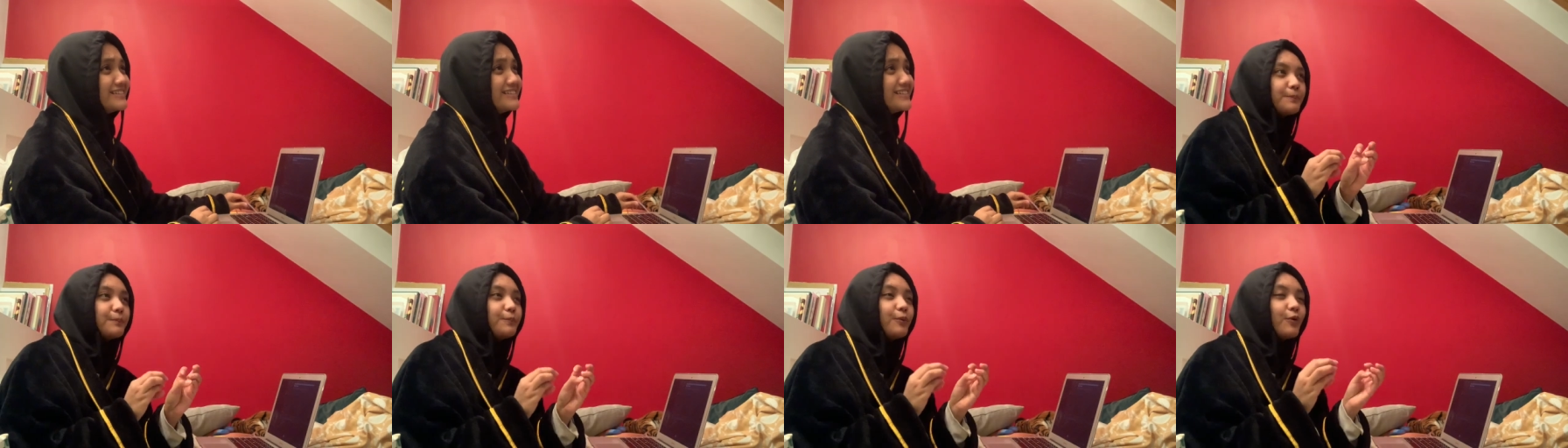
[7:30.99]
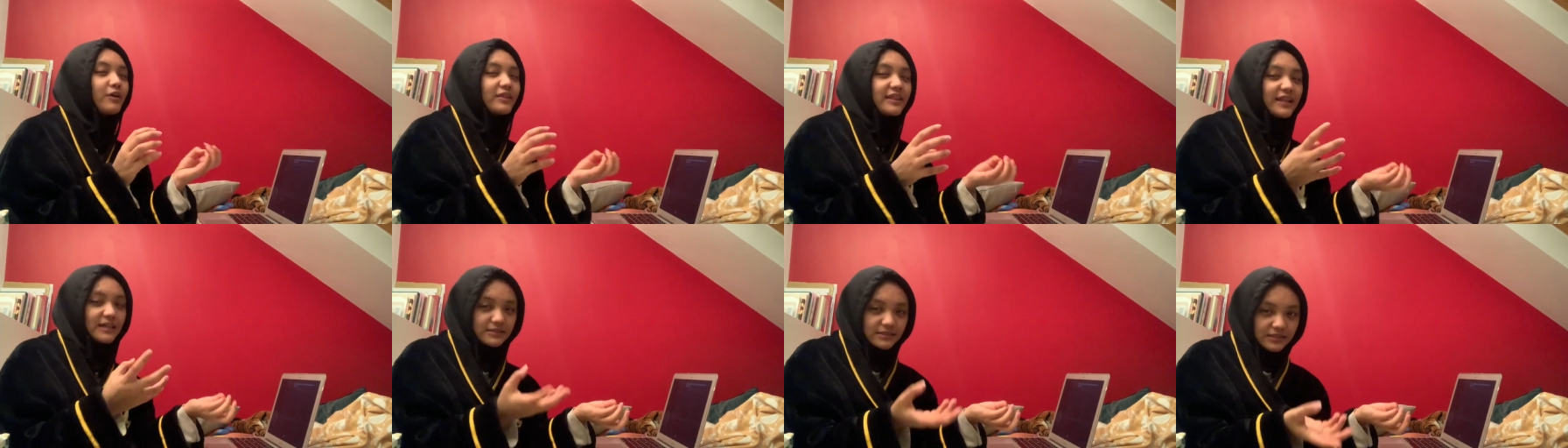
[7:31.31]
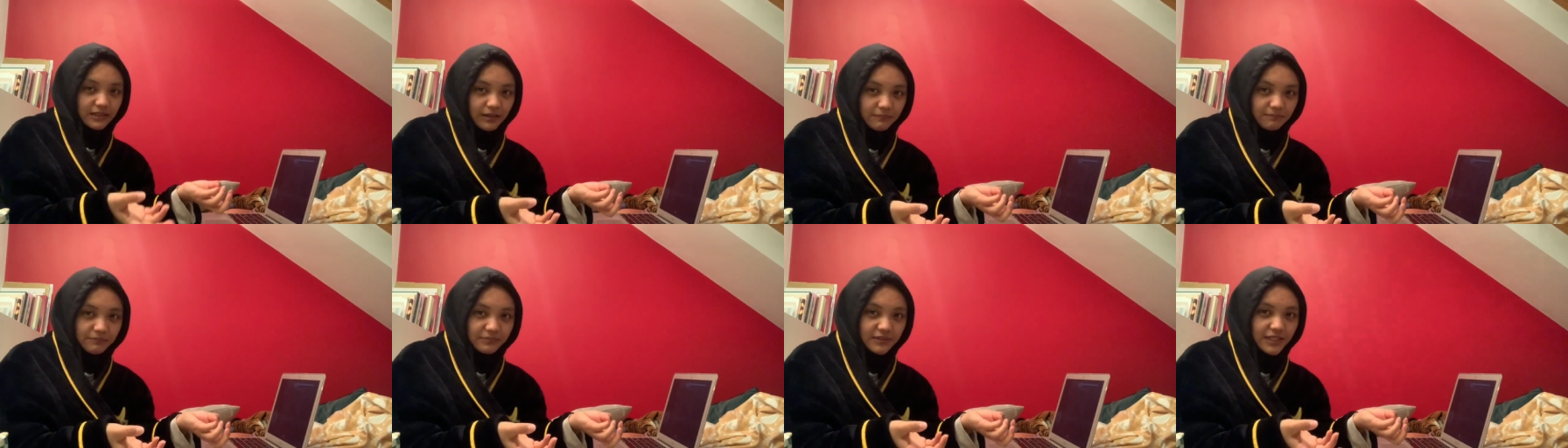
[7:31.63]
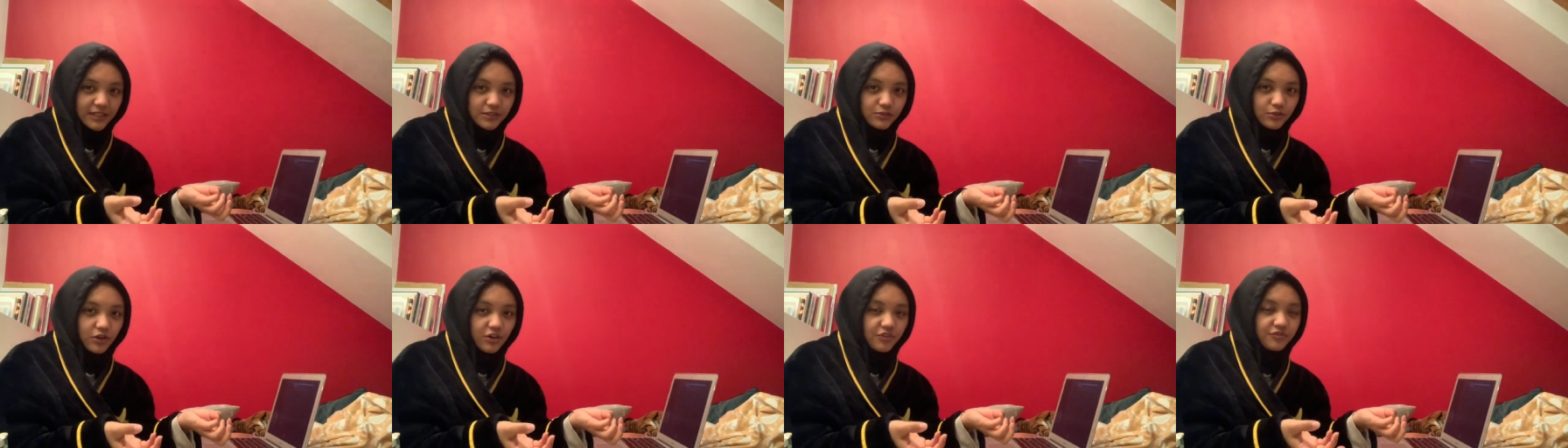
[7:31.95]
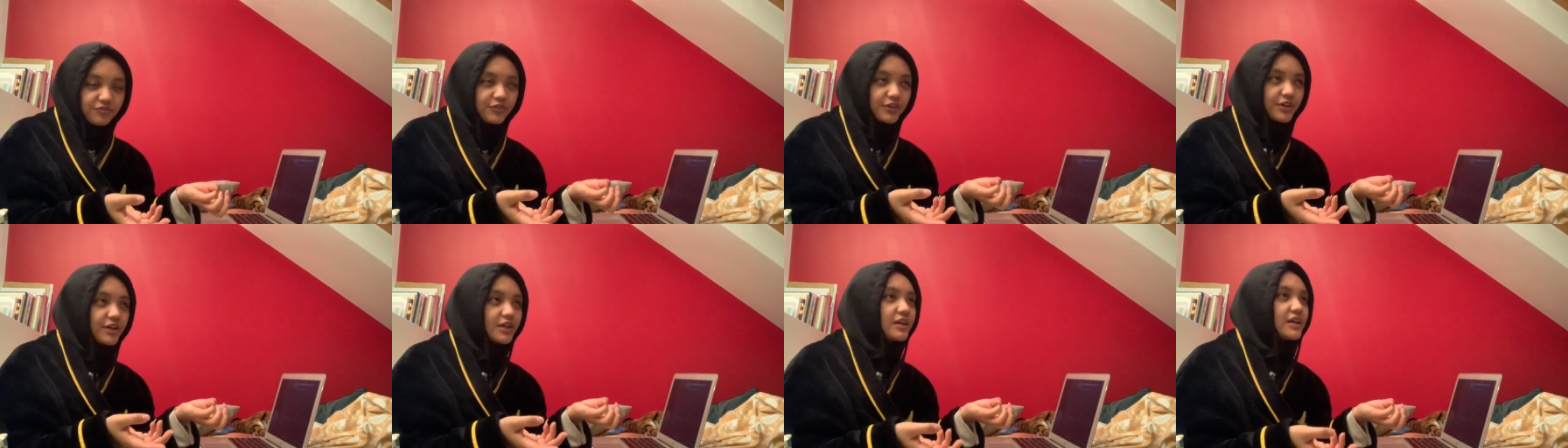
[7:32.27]
Both have something to
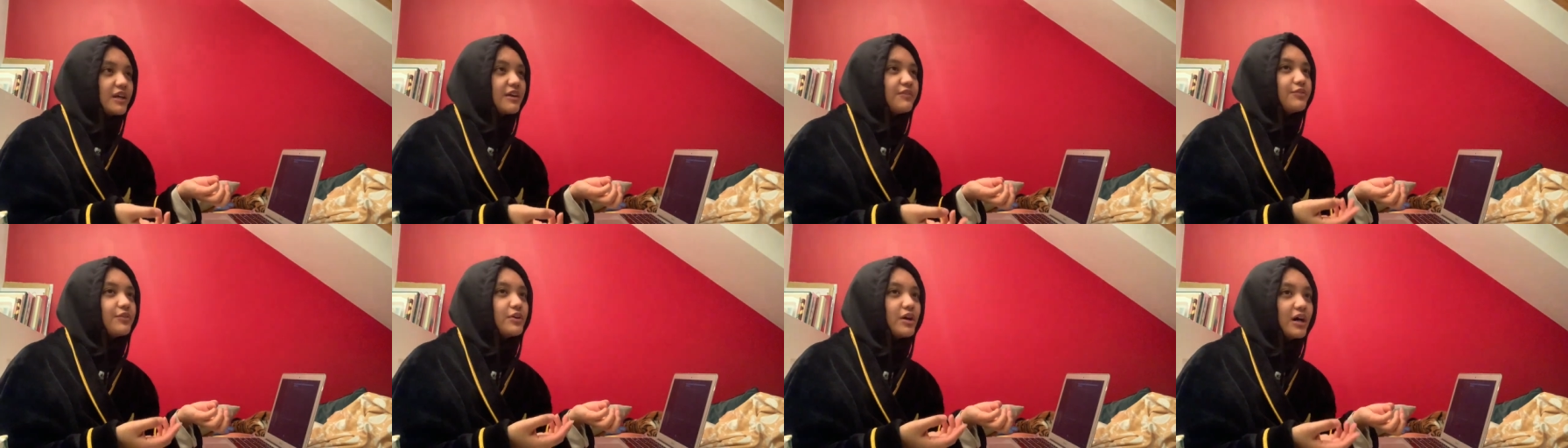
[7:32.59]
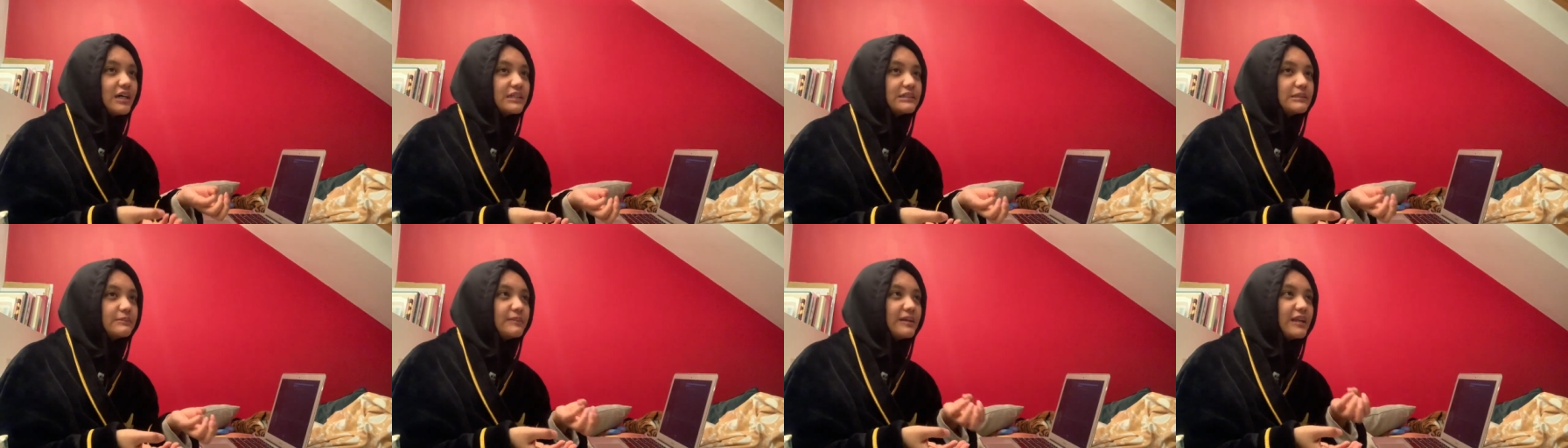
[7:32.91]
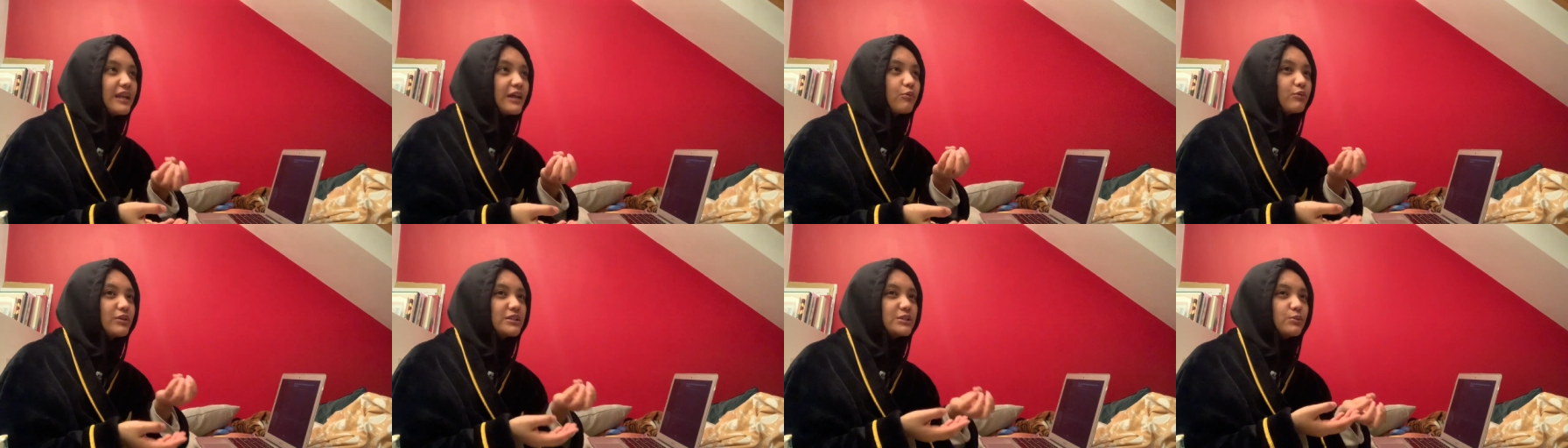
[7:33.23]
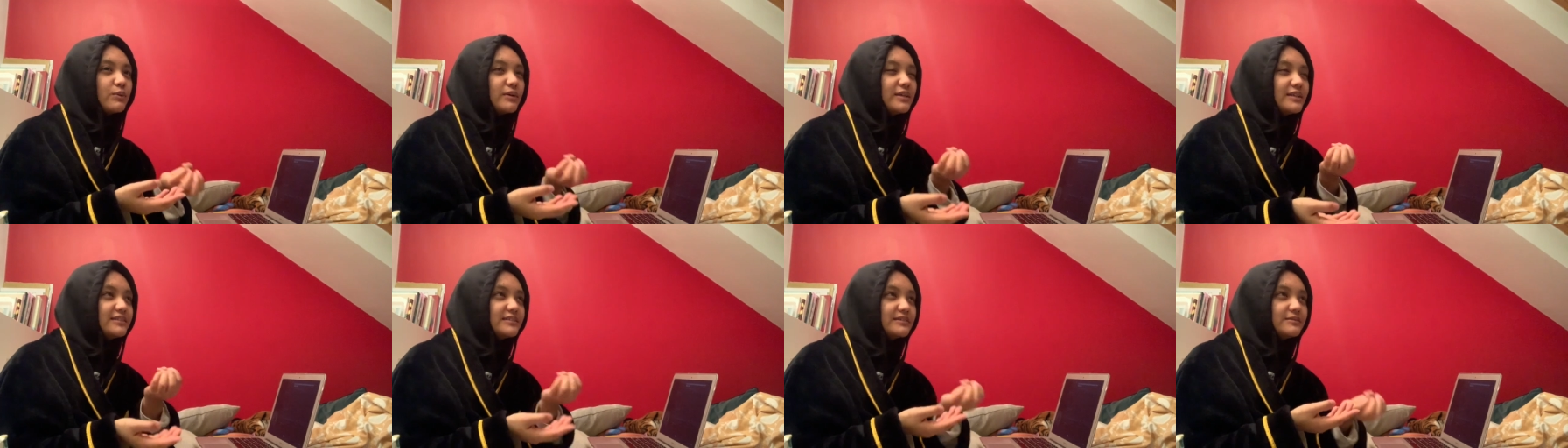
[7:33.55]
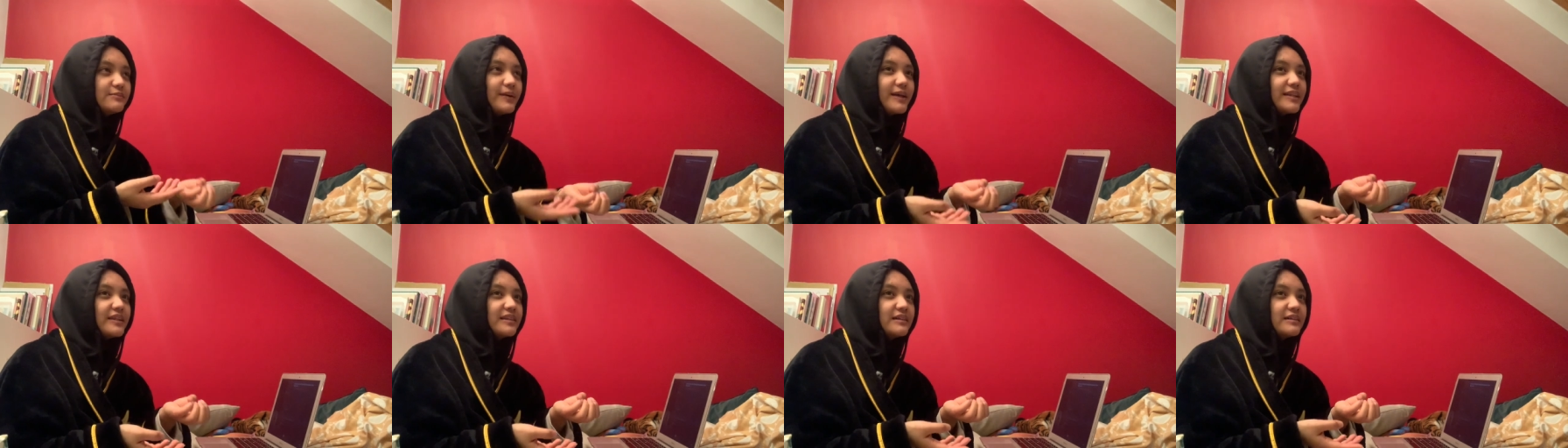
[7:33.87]
offer. If you ask me like which one is
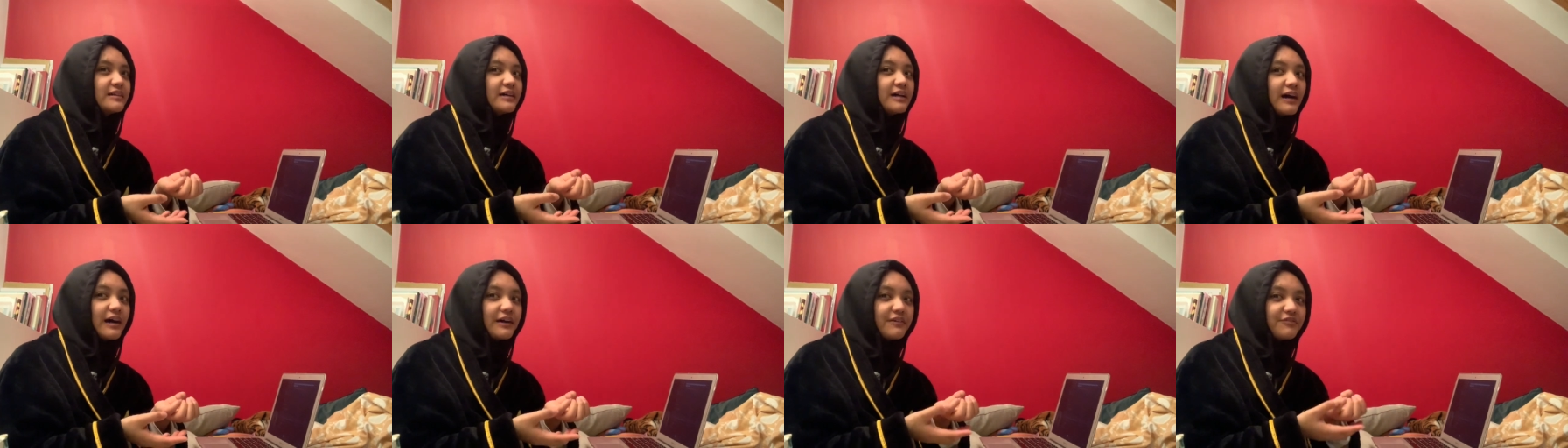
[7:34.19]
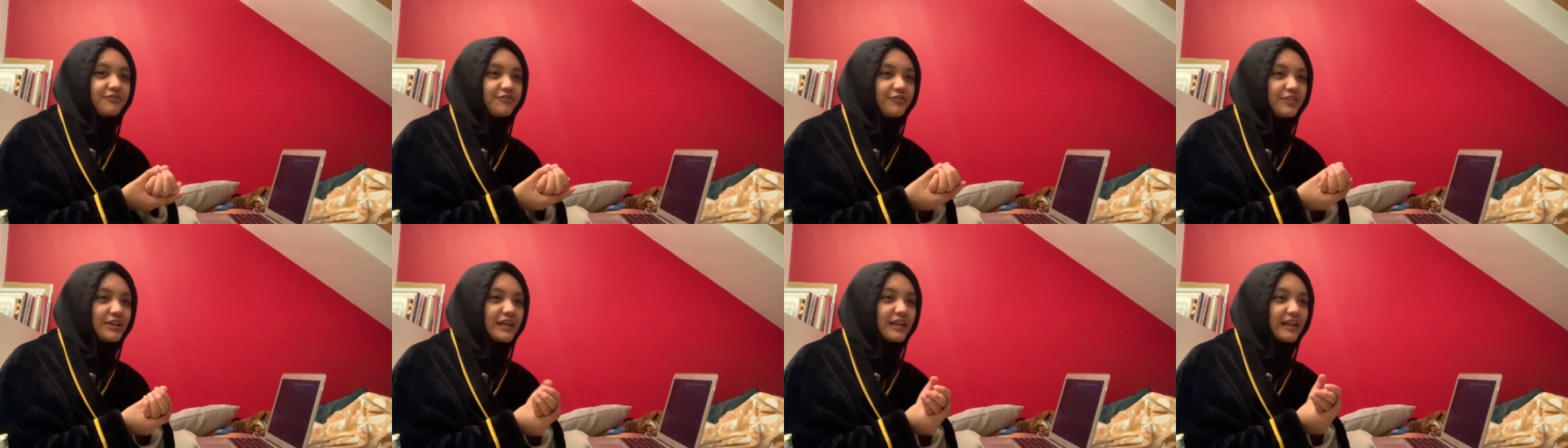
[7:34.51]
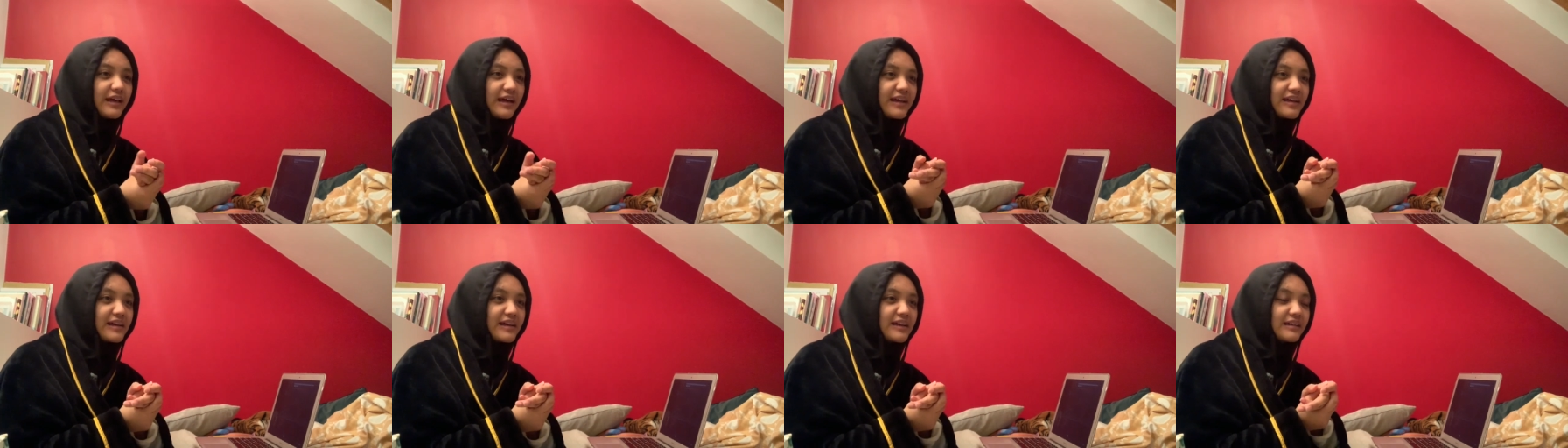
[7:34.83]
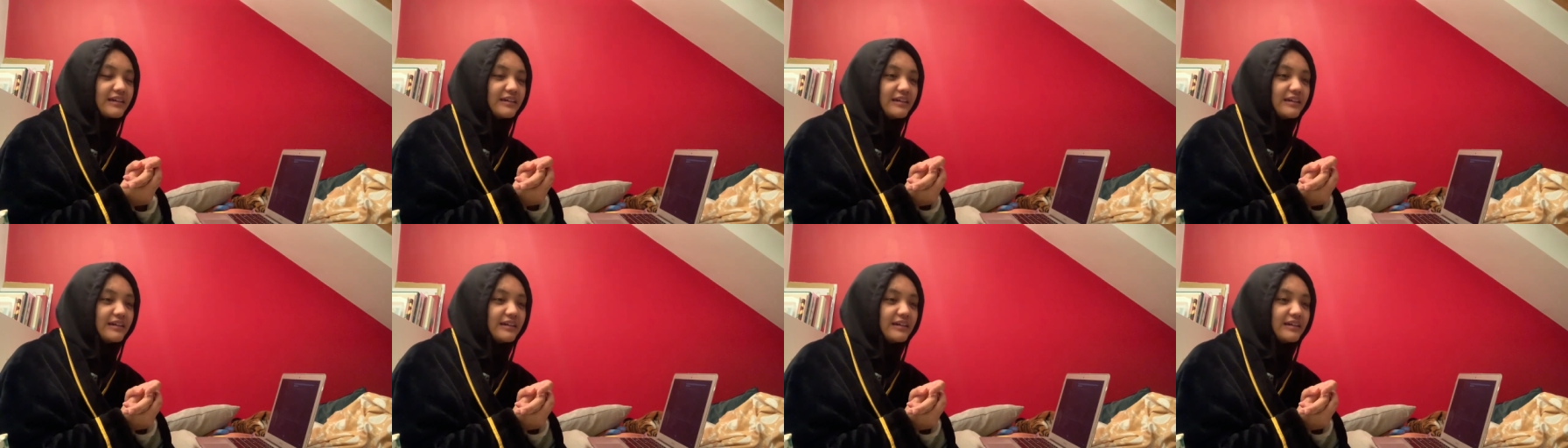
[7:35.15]
better, I feel like